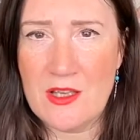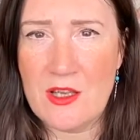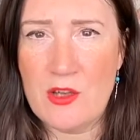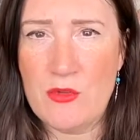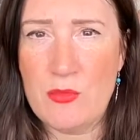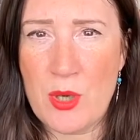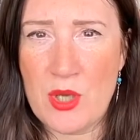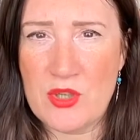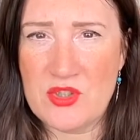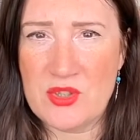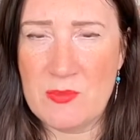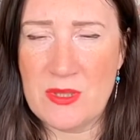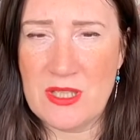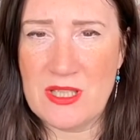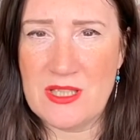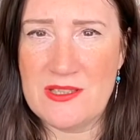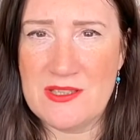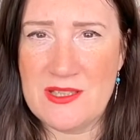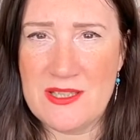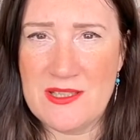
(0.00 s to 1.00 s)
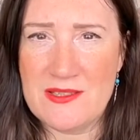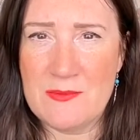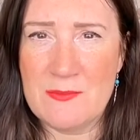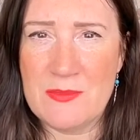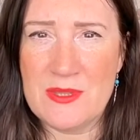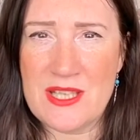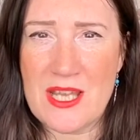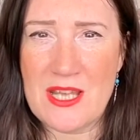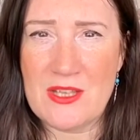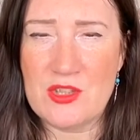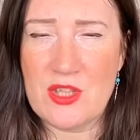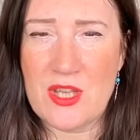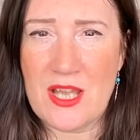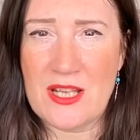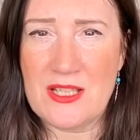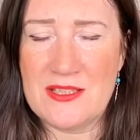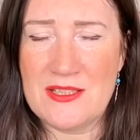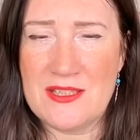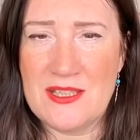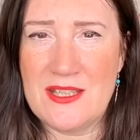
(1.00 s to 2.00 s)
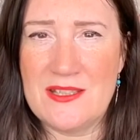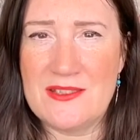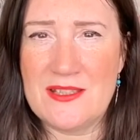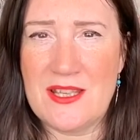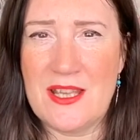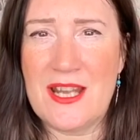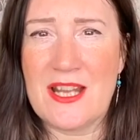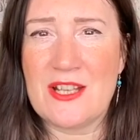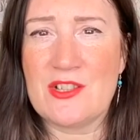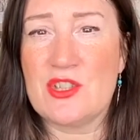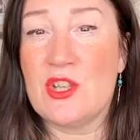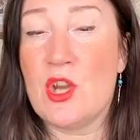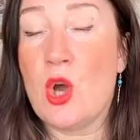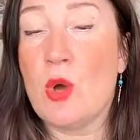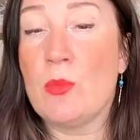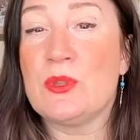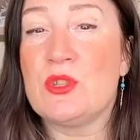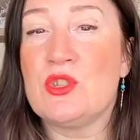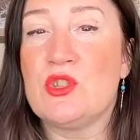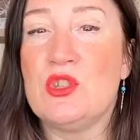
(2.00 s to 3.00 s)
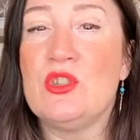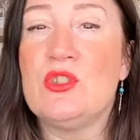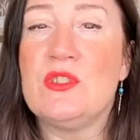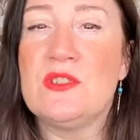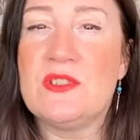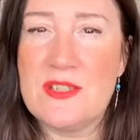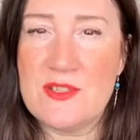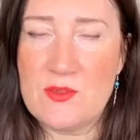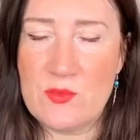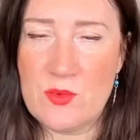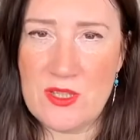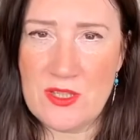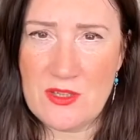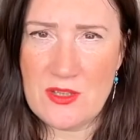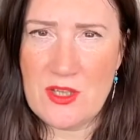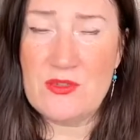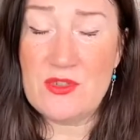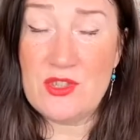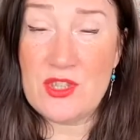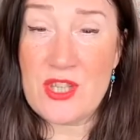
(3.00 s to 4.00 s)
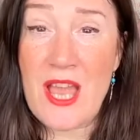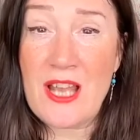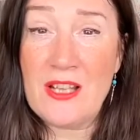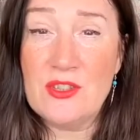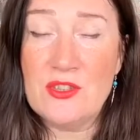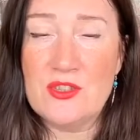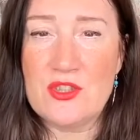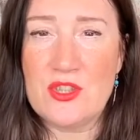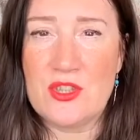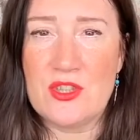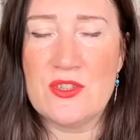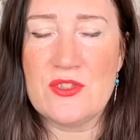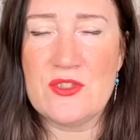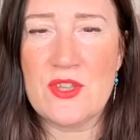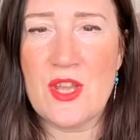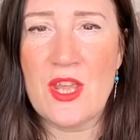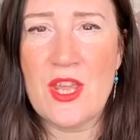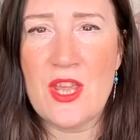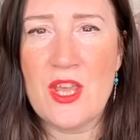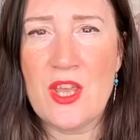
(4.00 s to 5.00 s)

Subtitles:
of possibilities and potentialities and actually opportunities within those challenges